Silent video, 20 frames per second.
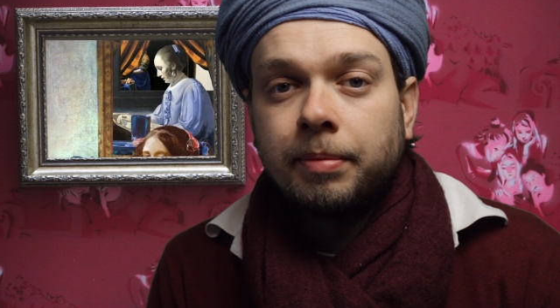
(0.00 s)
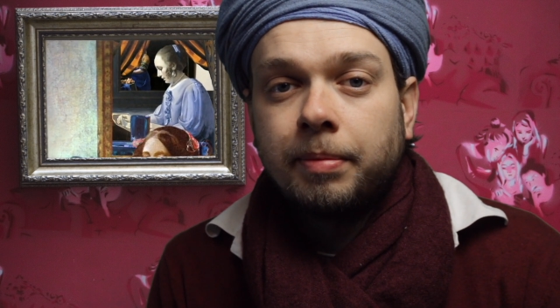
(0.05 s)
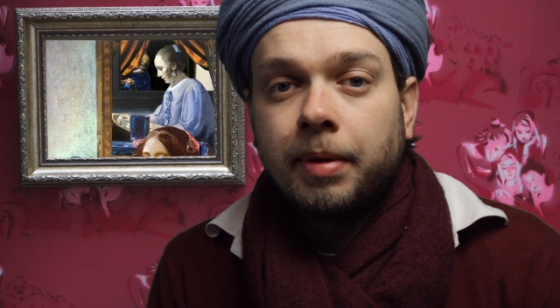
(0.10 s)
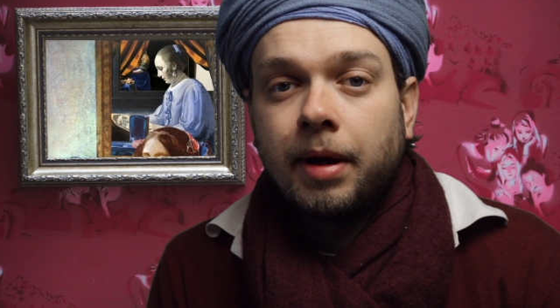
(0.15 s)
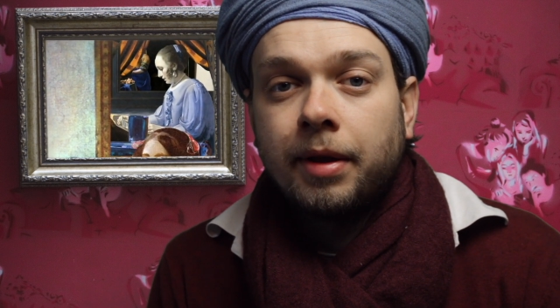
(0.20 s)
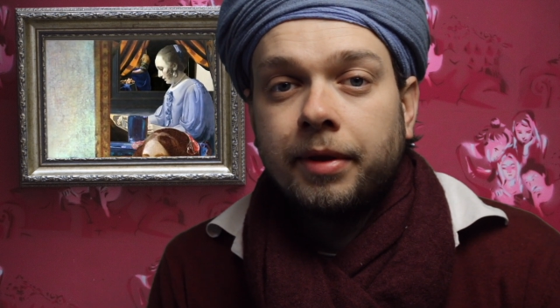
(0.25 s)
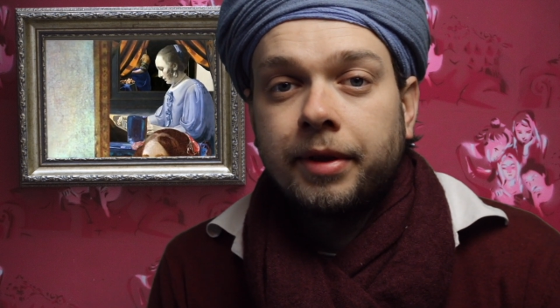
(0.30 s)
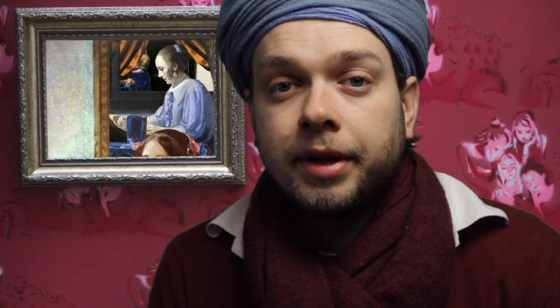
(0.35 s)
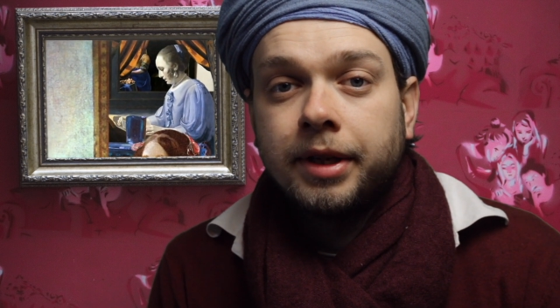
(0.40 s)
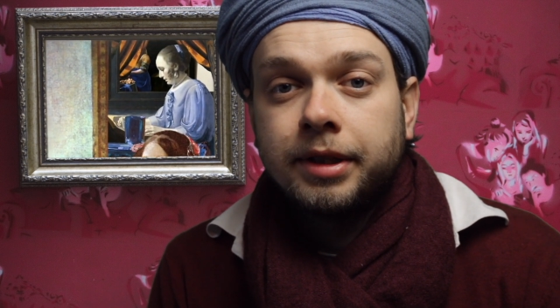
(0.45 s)

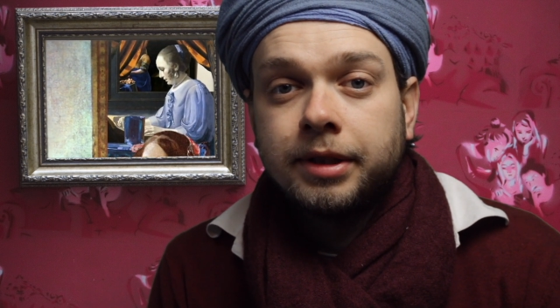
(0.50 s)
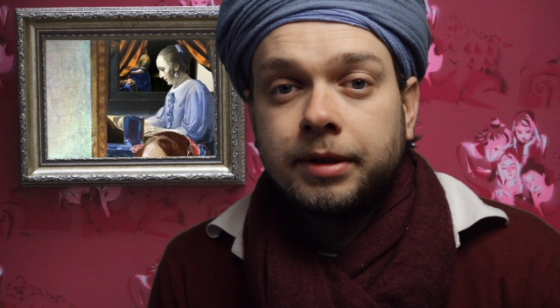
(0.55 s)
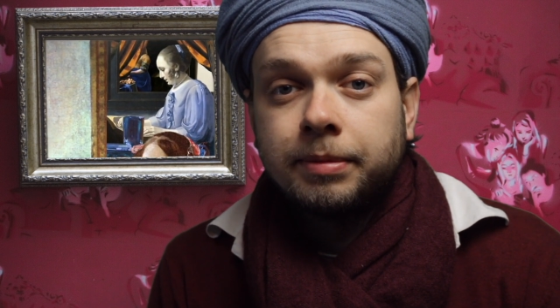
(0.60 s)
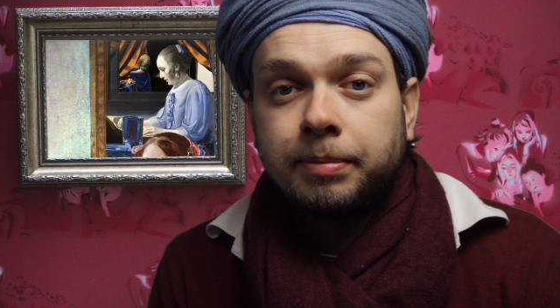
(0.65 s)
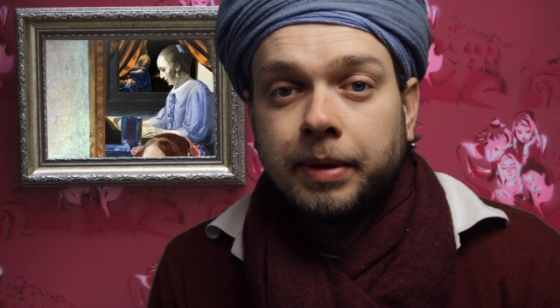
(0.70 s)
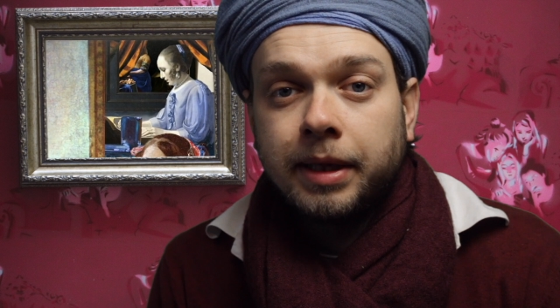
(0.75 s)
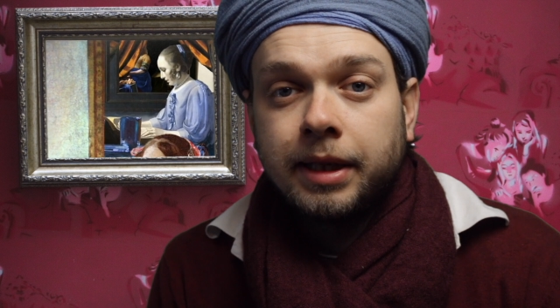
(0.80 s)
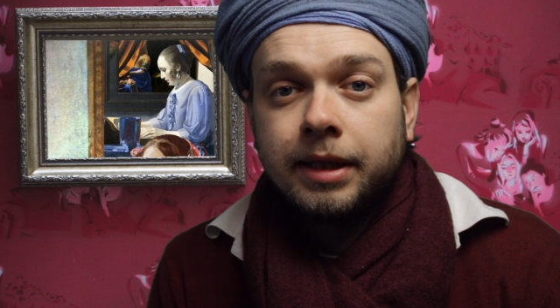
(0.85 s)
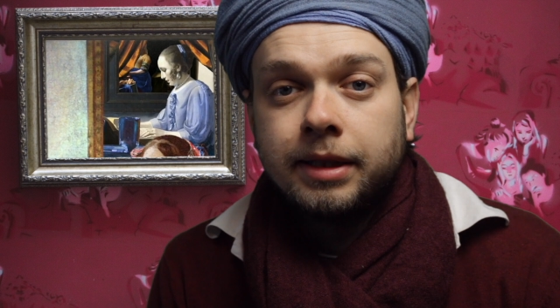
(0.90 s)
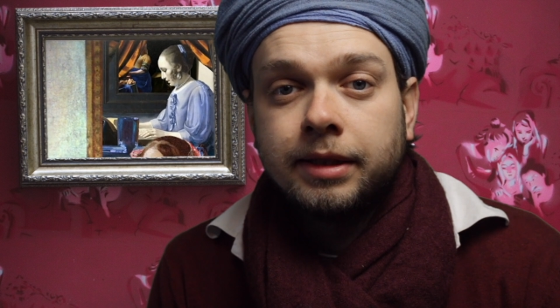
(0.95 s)
about his
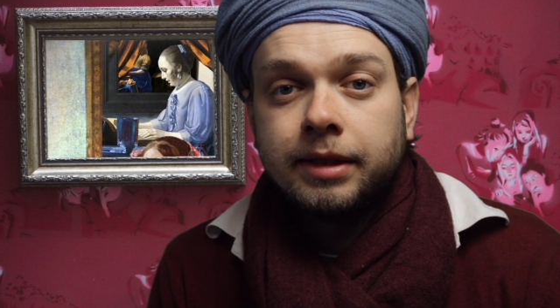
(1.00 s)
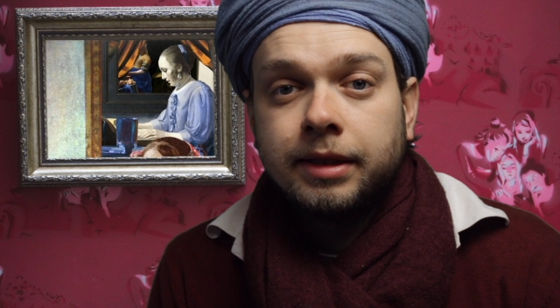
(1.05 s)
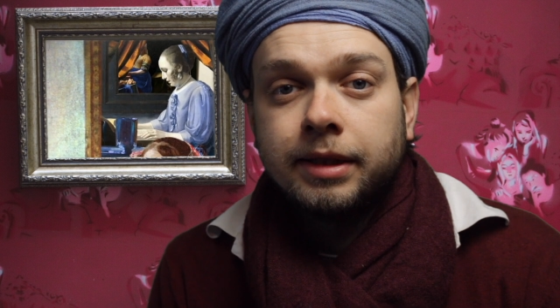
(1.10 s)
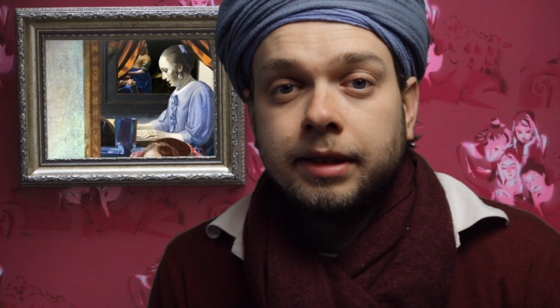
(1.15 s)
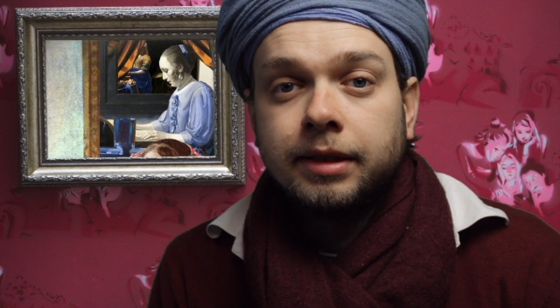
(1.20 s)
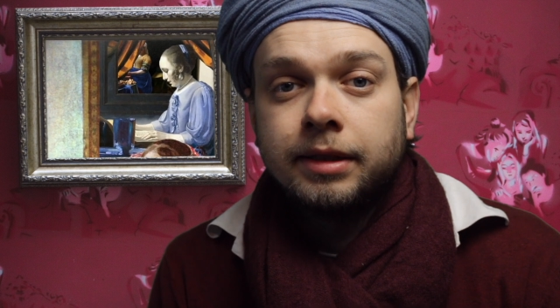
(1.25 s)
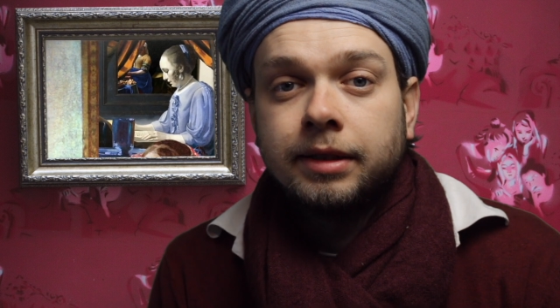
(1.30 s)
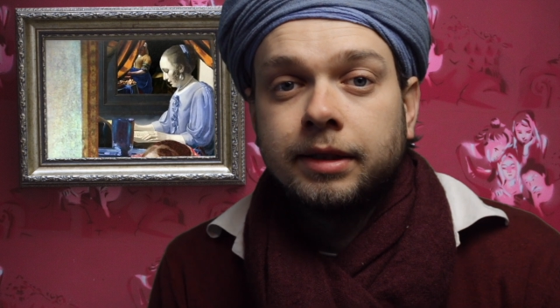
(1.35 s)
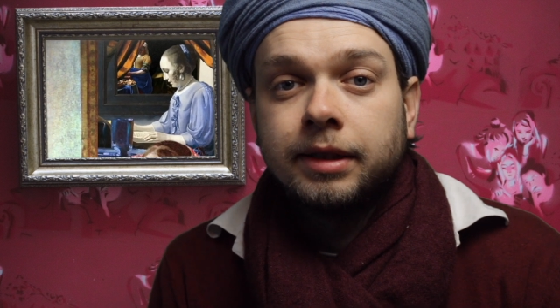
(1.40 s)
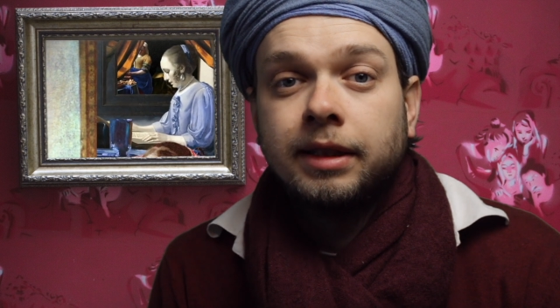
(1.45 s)

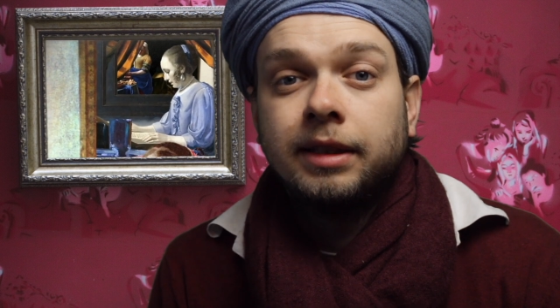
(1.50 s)
paintings,